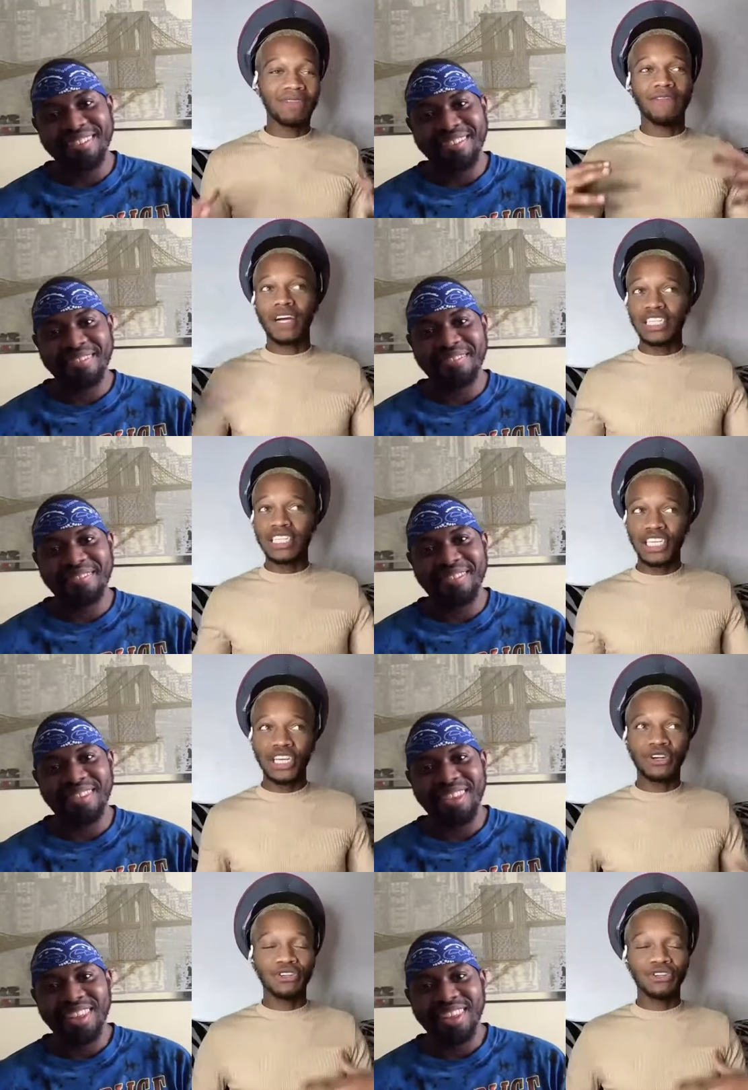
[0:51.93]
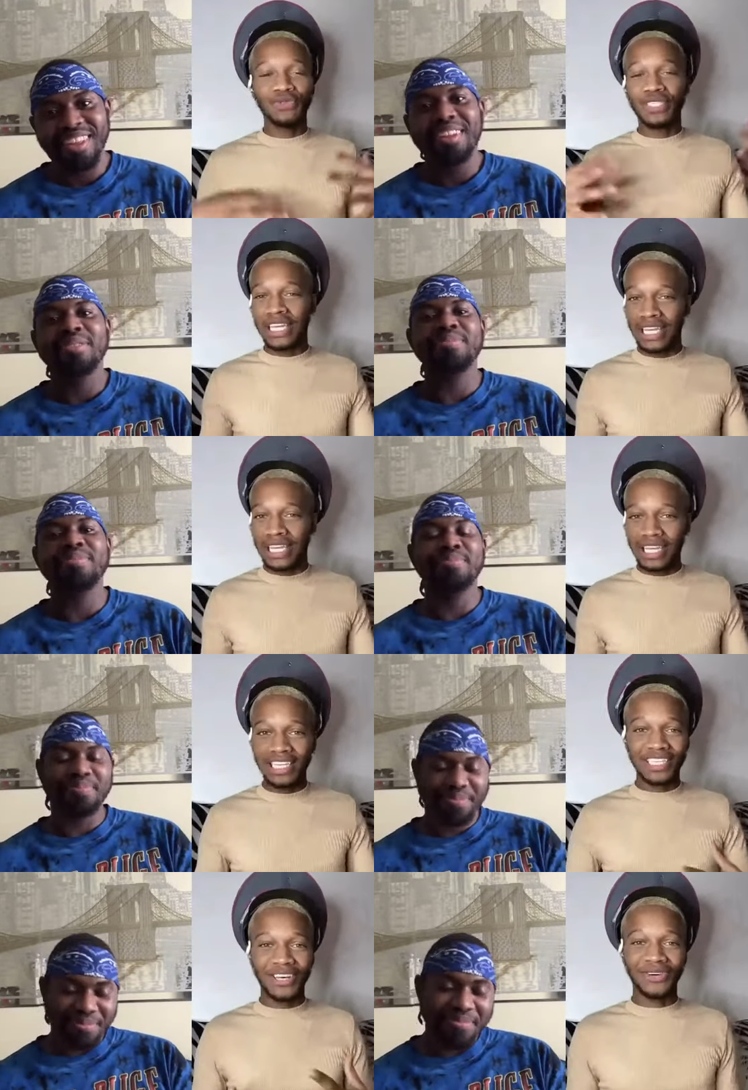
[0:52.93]
Speaker 1: fun year, new city.
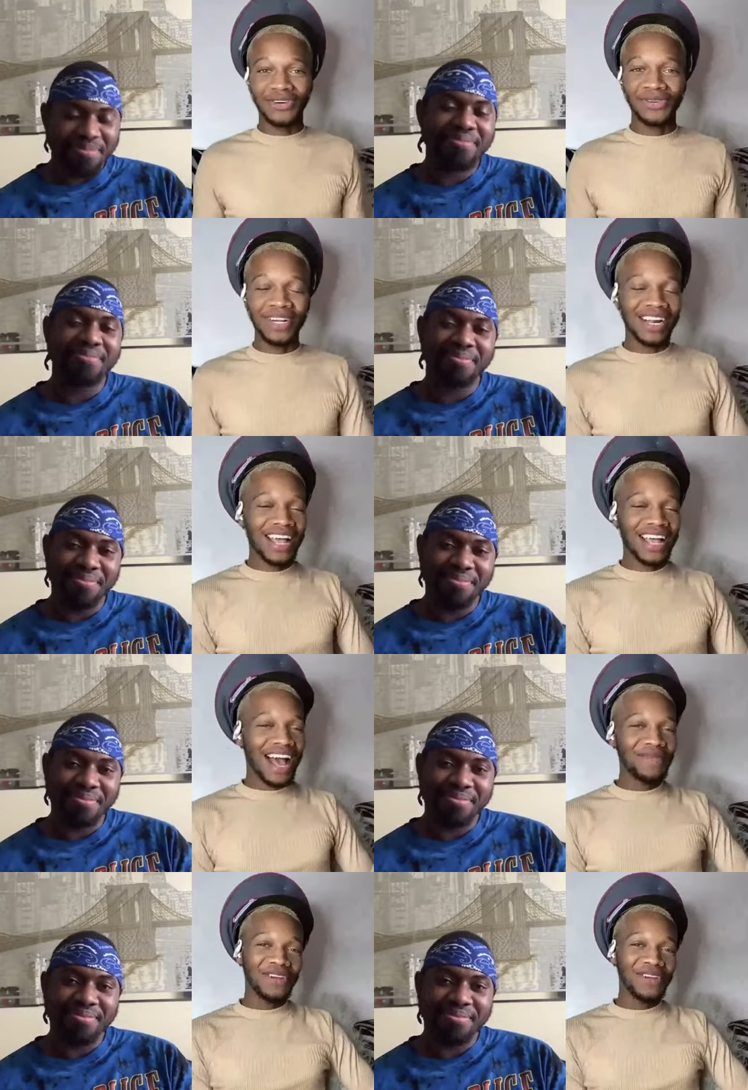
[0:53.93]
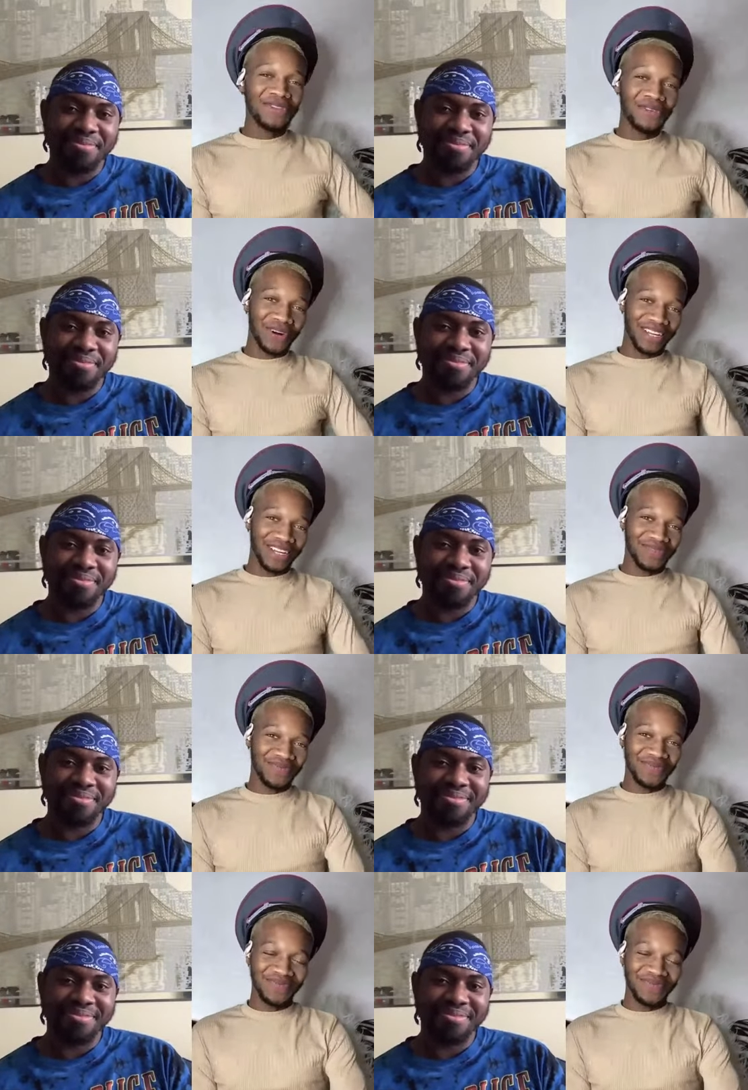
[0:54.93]
So mm-hmm. I'm here for it.
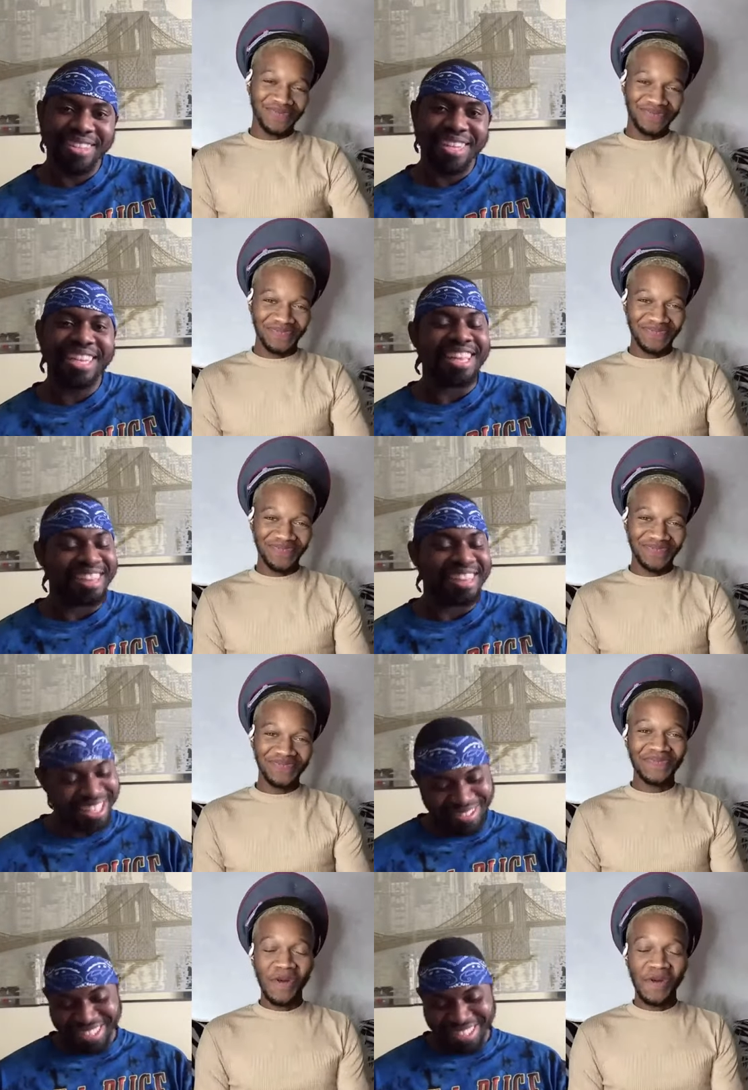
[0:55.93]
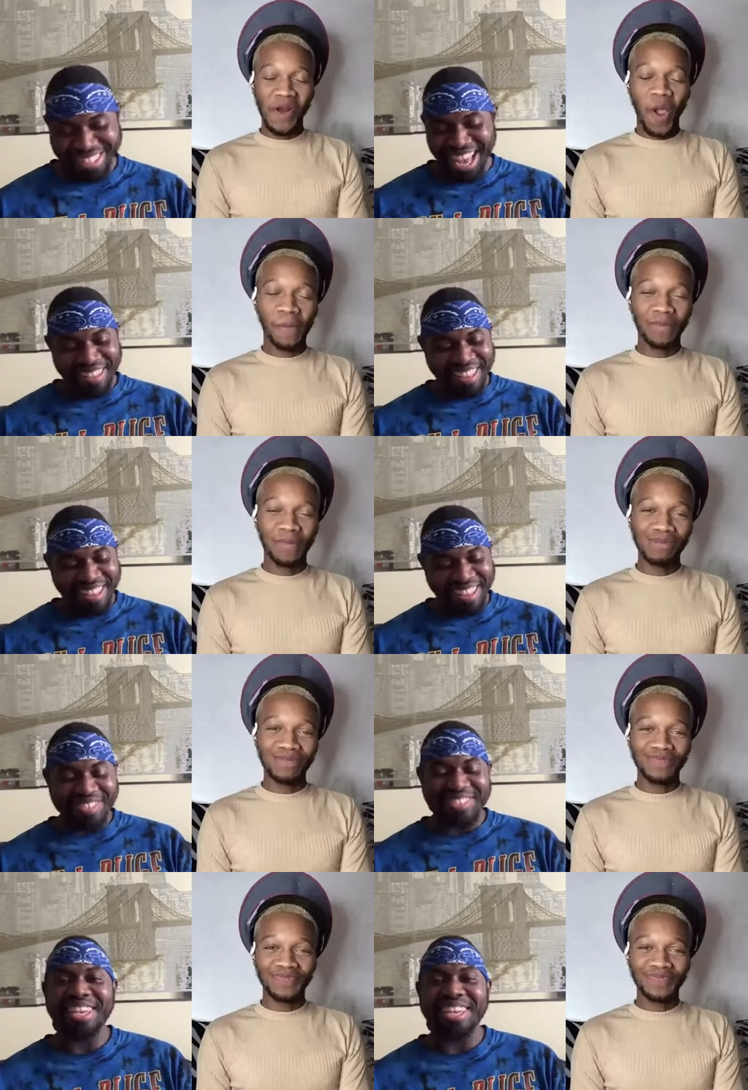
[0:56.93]
Speaker 2: That's what's up. That's what's
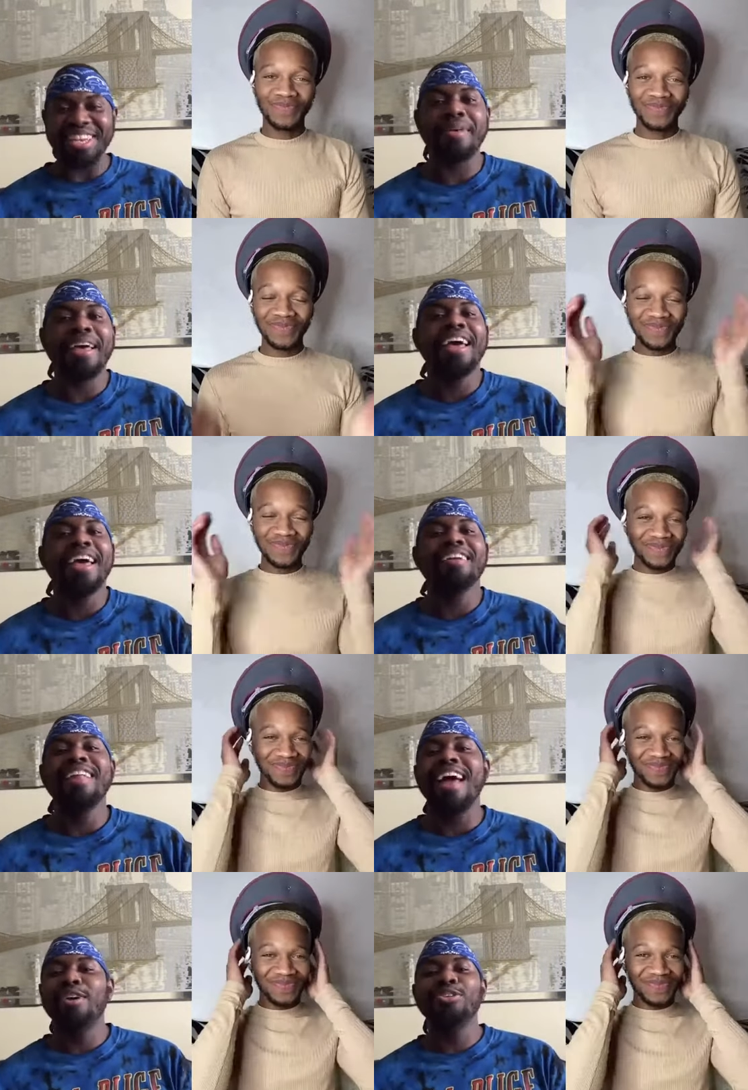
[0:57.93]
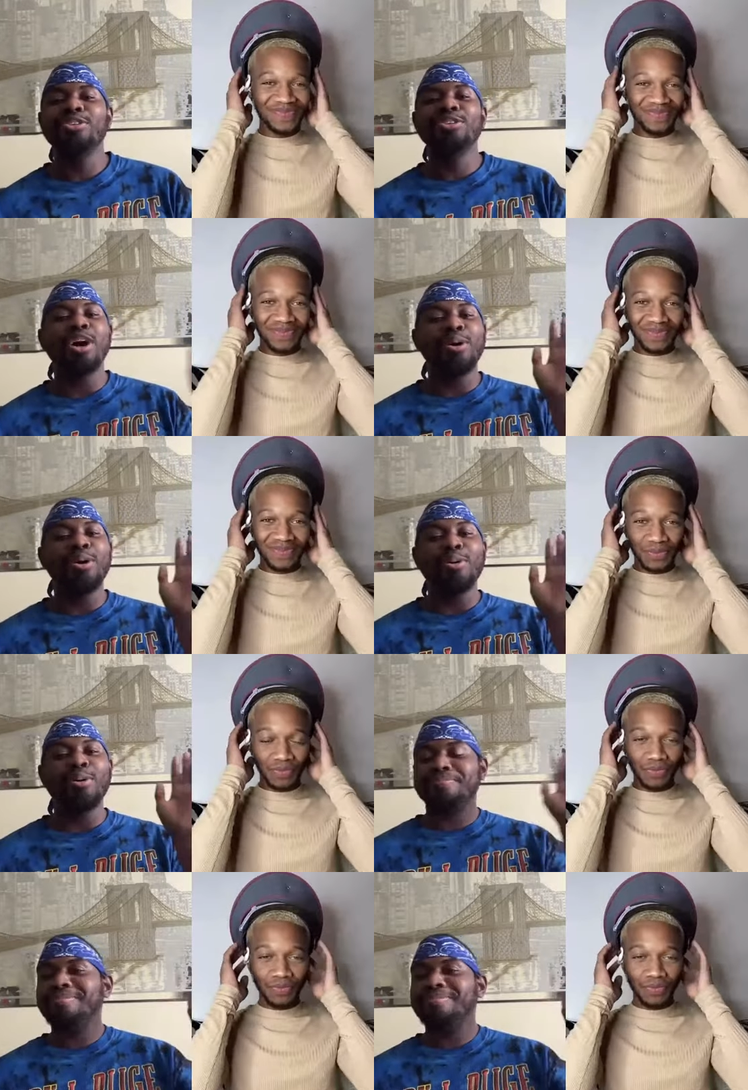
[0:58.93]
up. Now you know
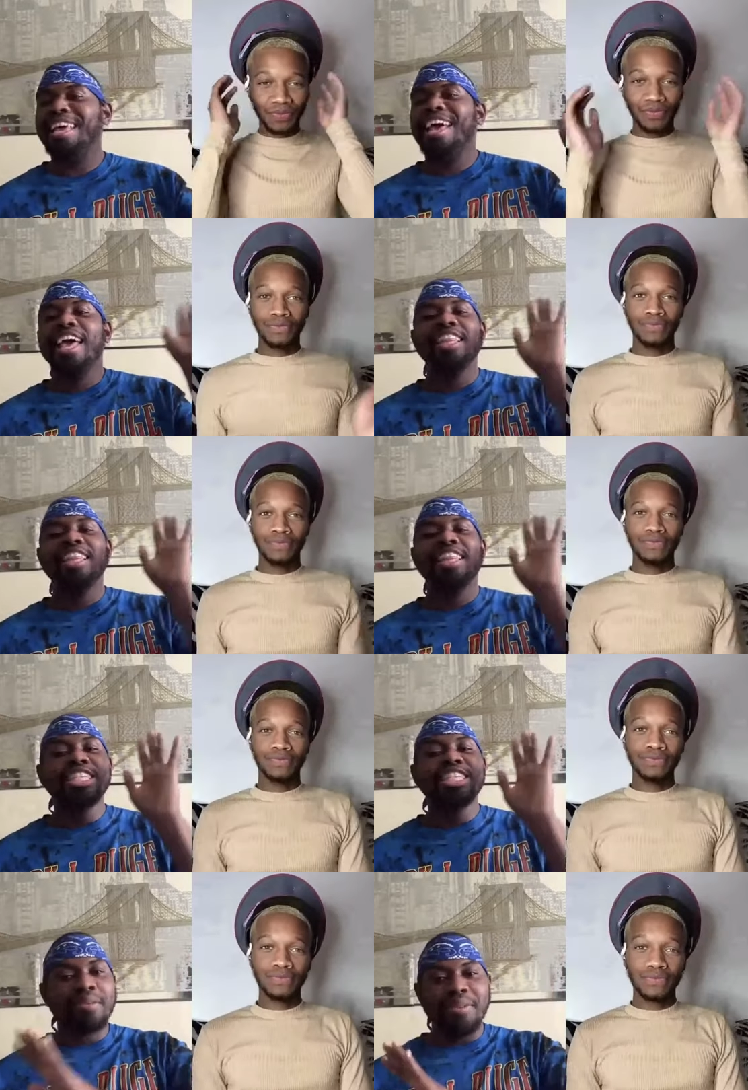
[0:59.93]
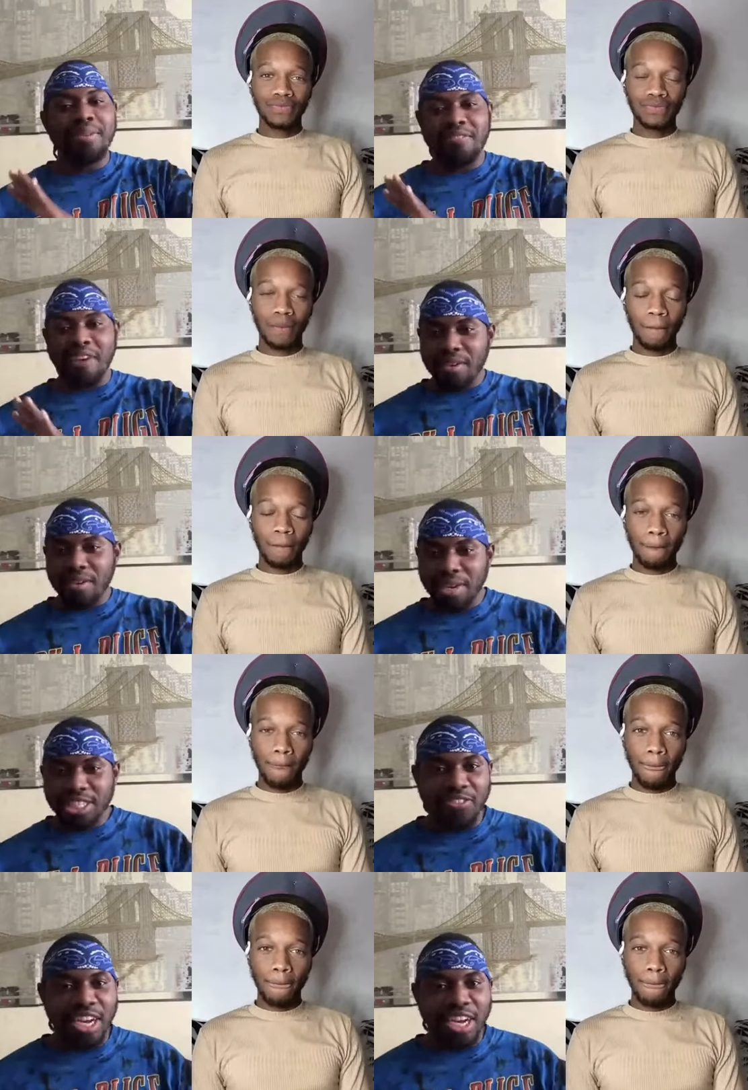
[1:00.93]
this is going to be very much
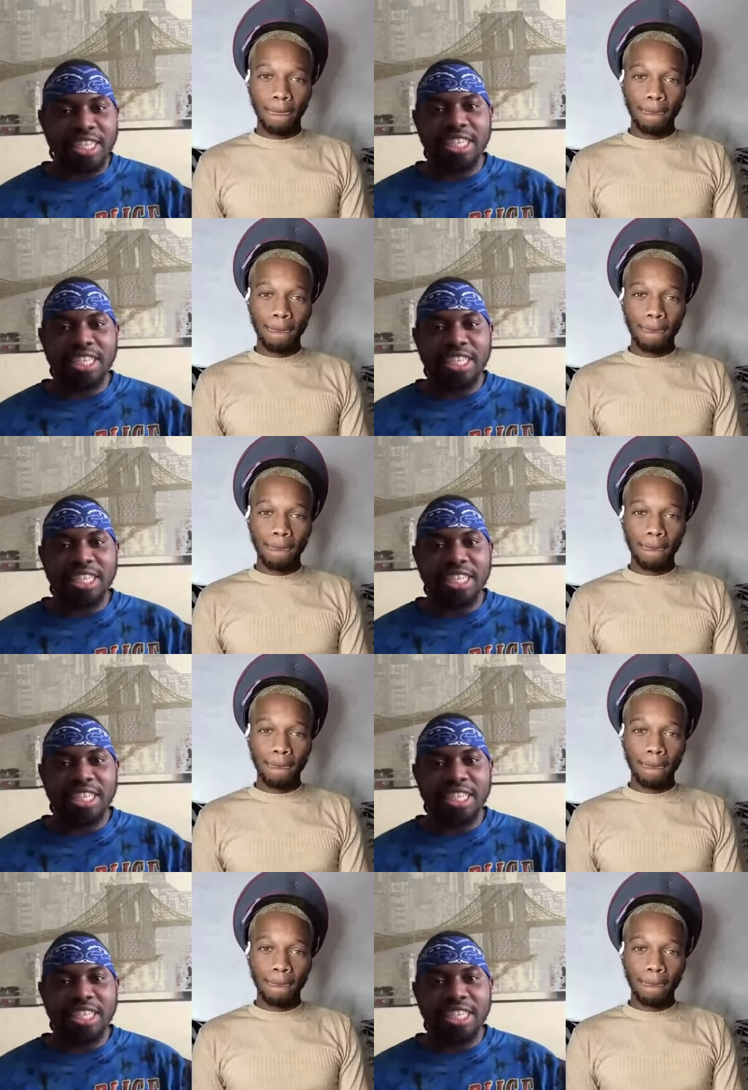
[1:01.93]
fun.